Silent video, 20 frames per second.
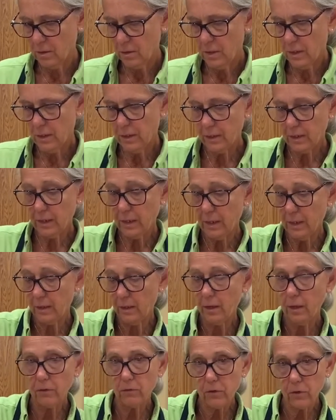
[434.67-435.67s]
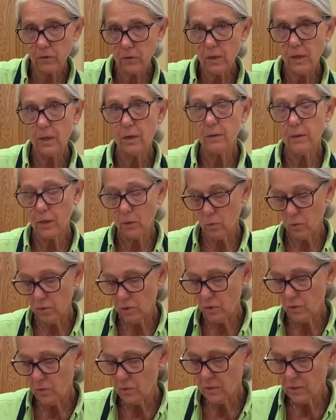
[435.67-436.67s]
And again, everything that we're
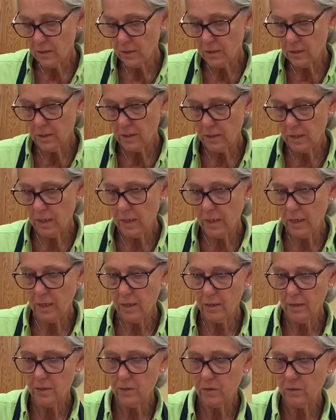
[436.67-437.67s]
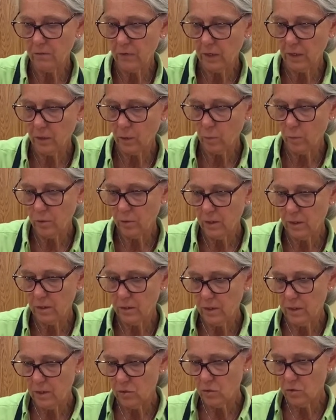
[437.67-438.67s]
using today is available at
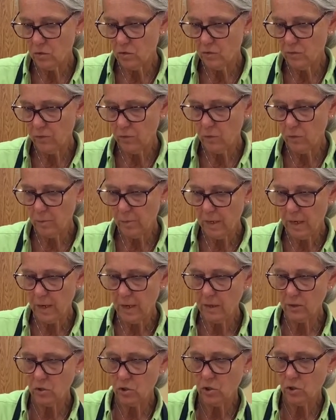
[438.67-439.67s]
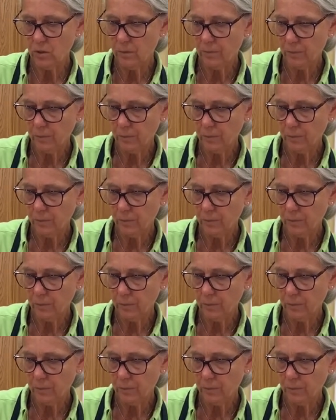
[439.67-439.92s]
Nature's Food Patch.